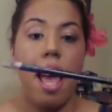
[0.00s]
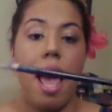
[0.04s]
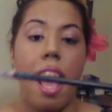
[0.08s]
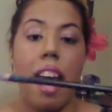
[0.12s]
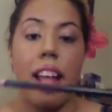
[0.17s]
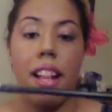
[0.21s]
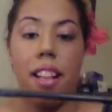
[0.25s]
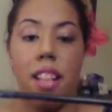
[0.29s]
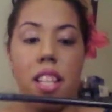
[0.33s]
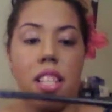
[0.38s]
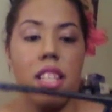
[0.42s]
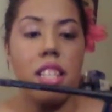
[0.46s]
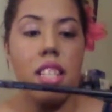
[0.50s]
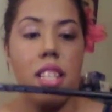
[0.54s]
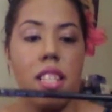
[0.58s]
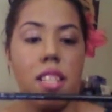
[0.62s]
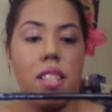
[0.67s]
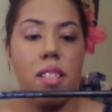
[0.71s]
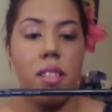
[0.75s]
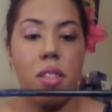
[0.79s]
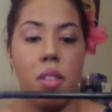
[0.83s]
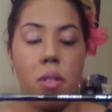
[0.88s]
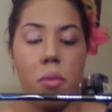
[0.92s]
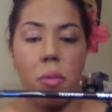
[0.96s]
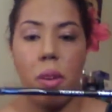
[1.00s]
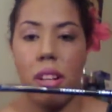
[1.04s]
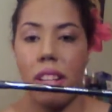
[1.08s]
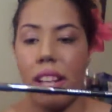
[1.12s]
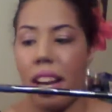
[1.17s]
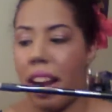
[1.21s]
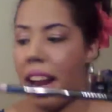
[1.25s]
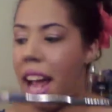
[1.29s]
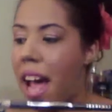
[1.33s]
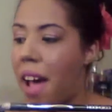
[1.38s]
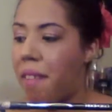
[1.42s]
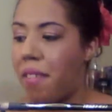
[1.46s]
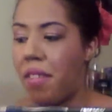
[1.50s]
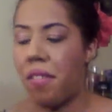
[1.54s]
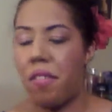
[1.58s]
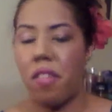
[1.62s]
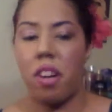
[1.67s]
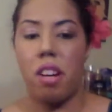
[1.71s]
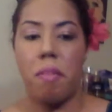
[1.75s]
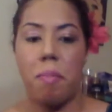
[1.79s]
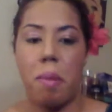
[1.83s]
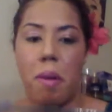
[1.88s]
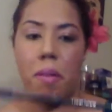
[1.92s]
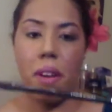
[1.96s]
And this is the one that I have in
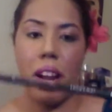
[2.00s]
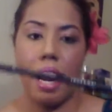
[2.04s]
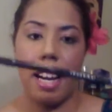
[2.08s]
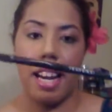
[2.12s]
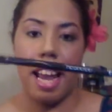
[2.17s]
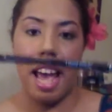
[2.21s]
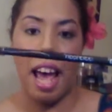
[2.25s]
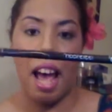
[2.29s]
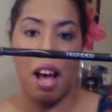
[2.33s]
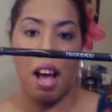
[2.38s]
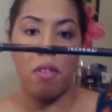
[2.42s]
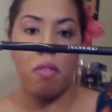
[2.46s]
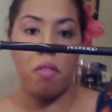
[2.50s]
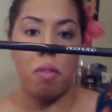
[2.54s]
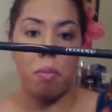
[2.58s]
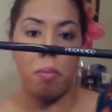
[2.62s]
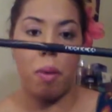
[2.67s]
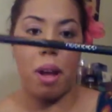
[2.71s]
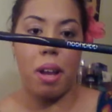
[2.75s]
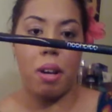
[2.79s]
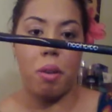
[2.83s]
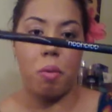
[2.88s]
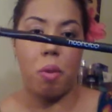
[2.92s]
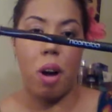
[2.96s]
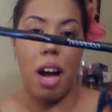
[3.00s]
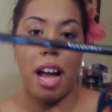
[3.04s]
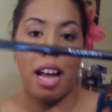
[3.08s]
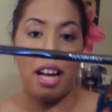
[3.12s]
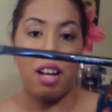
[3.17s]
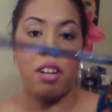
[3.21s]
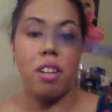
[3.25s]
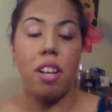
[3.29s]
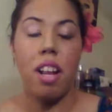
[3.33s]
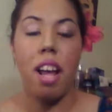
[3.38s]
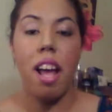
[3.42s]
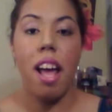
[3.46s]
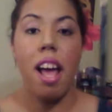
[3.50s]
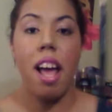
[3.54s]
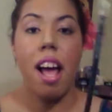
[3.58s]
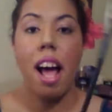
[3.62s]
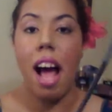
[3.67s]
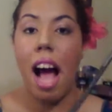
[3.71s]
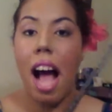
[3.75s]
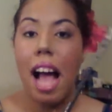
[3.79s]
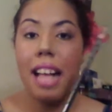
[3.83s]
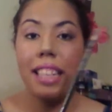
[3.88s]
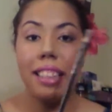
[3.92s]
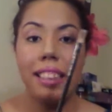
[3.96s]
front of me right now from Wet n Wild.
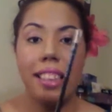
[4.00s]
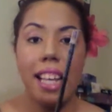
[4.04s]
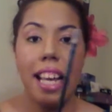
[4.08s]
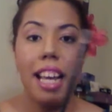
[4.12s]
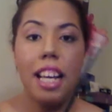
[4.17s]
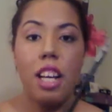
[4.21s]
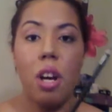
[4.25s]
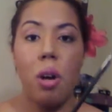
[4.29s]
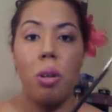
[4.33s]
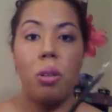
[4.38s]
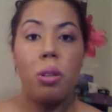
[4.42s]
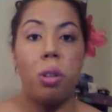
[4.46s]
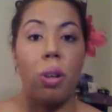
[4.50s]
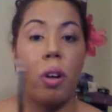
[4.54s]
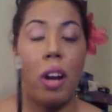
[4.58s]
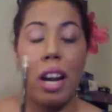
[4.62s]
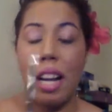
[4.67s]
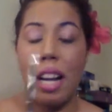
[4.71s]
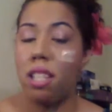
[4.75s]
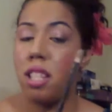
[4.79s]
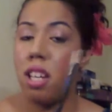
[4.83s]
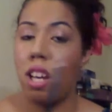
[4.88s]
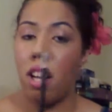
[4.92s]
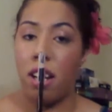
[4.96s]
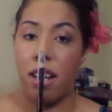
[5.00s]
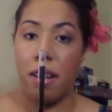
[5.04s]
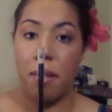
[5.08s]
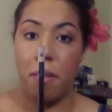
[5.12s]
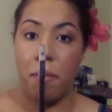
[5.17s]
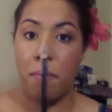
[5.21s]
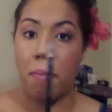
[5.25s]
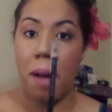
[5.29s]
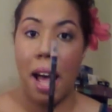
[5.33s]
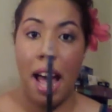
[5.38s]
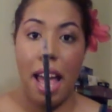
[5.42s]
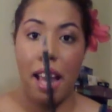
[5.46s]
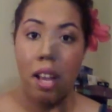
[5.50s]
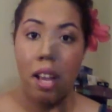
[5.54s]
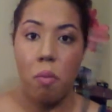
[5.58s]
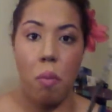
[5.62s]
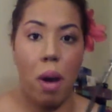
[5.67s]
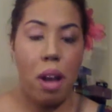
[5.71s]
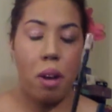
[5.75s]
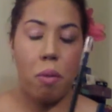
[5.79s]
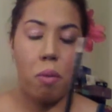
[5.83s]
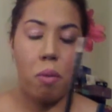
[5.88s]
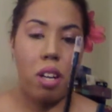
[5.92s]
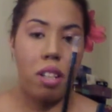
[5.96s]
I say go crazy on buying
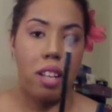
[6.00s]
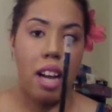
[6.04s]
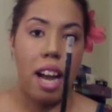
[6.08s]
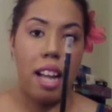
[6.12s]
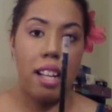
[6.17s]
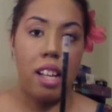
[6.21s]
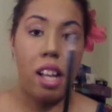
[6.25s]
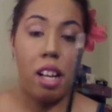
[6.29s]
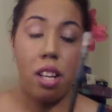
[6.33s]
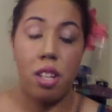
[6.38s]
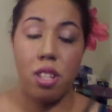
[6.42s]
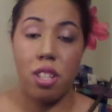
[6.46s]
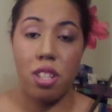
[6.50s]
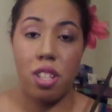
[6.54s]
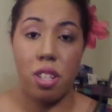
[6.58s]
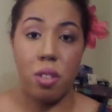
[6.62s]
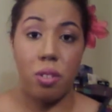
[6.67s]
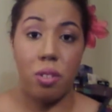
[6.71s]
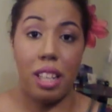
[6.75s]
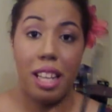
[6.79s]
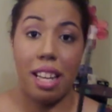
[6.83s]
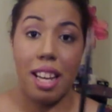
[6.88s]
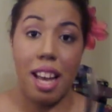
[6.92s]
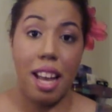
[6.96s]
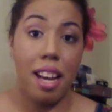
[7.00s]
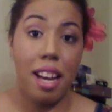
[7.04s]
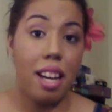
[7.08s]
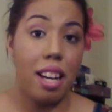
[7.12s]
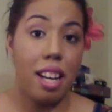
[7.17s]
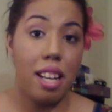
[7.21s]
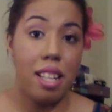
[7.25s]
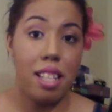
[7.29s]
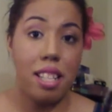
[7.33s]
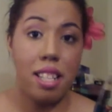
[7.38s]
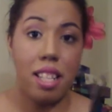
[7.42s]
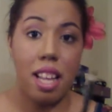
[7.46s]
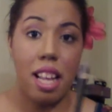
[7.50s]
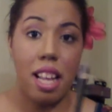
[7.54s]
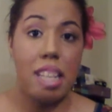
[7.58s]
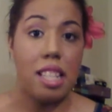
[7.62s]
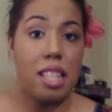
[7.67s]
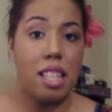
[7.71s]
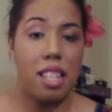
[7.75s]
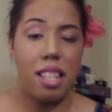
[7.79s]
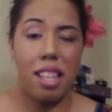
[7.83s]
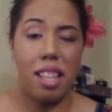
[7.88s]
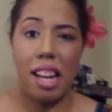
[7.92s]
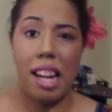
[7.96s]
Wet n Wild eyeliners. They're only 99
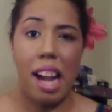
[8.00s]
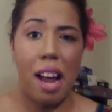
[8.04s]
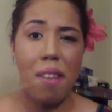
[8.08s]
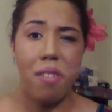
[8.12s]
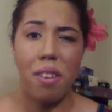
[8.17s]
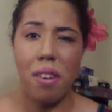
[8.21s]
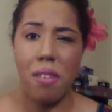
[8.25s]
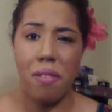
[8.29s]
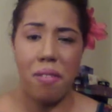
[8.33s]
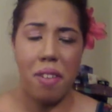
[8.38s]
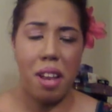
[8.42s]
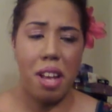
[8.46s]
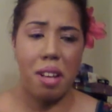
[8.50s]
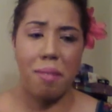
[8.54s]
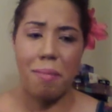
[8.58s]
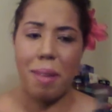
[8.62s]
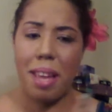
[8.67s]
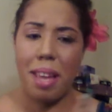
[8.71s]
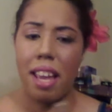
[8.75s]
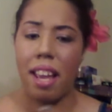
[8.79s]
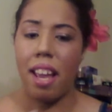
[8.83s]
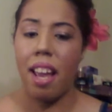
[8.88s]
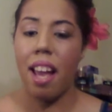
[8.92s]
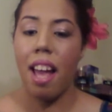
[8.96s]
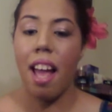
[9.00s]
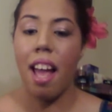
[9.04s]
cents. They never fail me.